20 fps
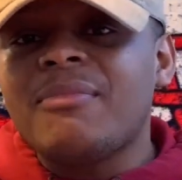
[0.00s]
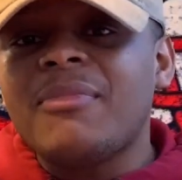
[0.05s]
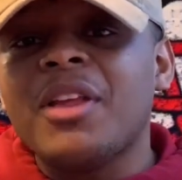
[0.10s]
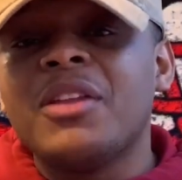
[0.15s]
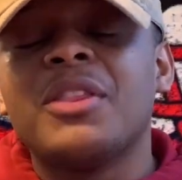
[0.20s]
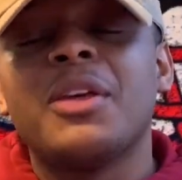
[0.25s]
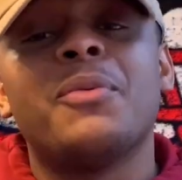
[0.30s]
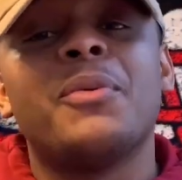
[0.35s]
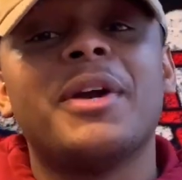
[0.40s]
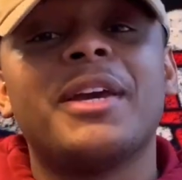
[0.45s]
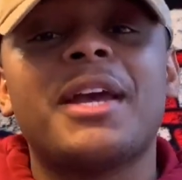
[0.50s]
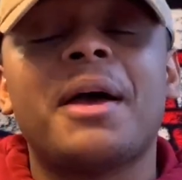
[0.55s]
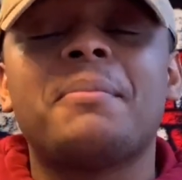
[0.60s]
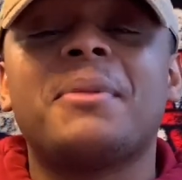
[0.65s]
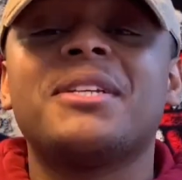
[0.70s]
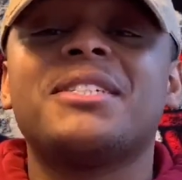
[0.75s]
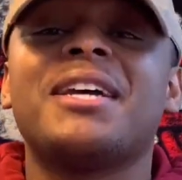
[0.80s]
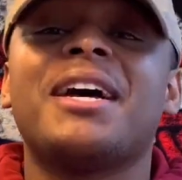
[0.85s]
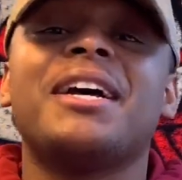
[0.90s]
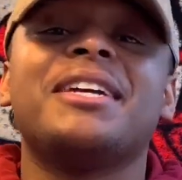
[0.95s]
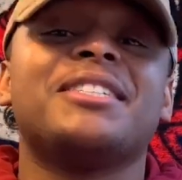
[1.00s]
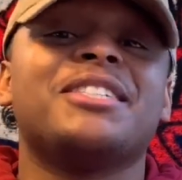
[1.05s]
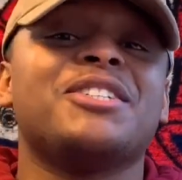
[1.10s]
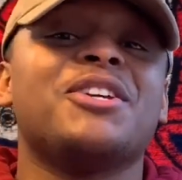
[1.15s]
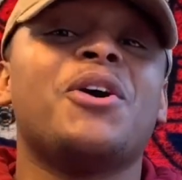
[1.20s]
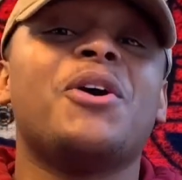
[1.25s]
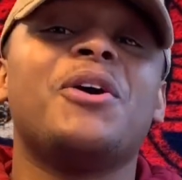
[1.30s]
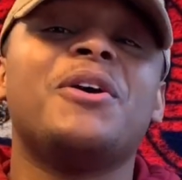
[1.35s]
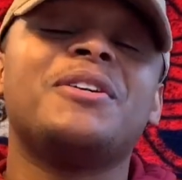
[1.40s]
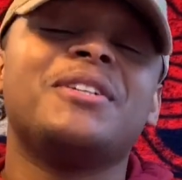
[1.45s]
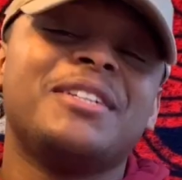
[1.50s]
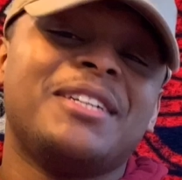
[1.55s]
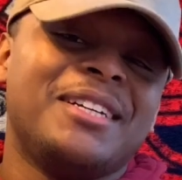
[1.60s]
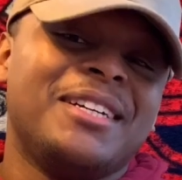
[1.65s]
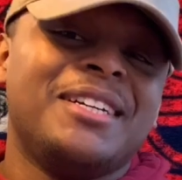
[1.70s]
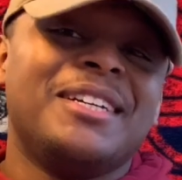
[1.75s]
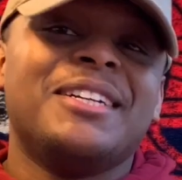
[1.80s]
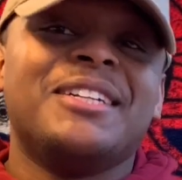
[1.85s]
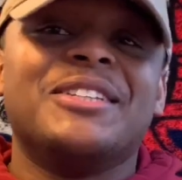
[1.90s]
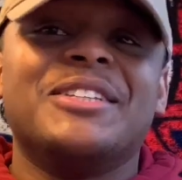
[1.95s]
They went and got my size, and y'all,
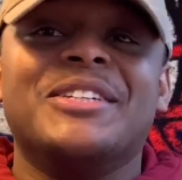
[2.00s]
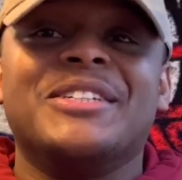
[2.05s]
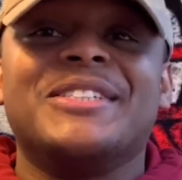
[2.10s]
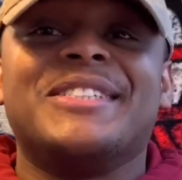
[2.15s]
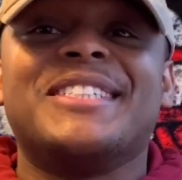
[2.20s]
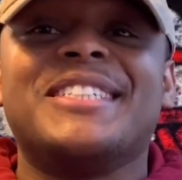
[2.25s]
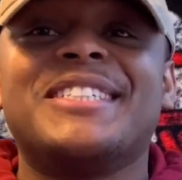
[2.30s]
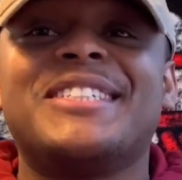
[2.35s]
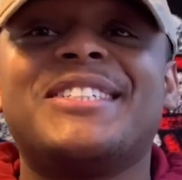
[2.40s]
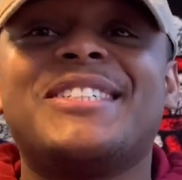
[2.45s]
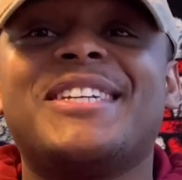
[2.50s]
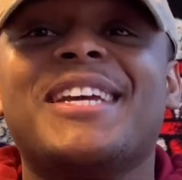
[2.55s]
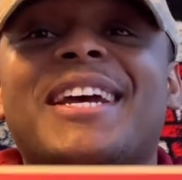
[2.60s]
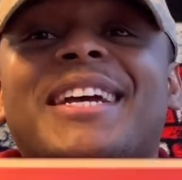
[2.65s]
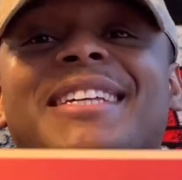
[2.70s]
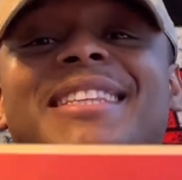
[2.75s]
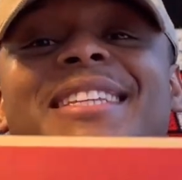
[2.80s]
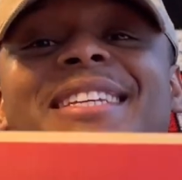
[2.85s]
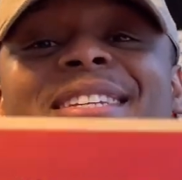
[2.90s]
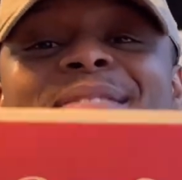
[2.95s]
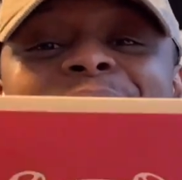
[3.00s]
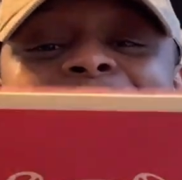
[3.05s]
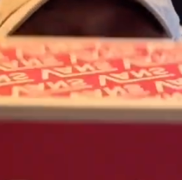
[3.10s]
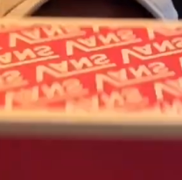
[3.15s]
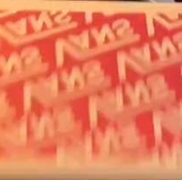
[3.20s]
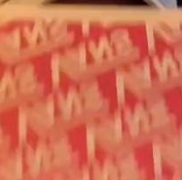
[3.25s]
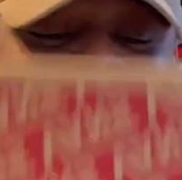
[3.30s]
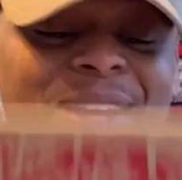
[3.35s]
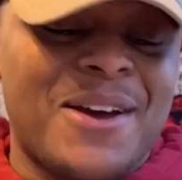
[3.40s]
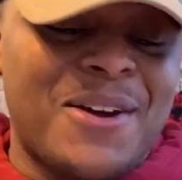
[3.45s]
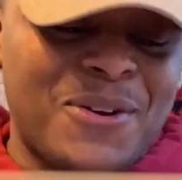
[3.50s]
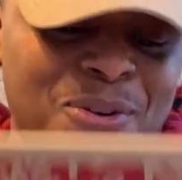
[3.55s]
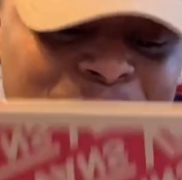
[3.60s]
look, just check these babies out.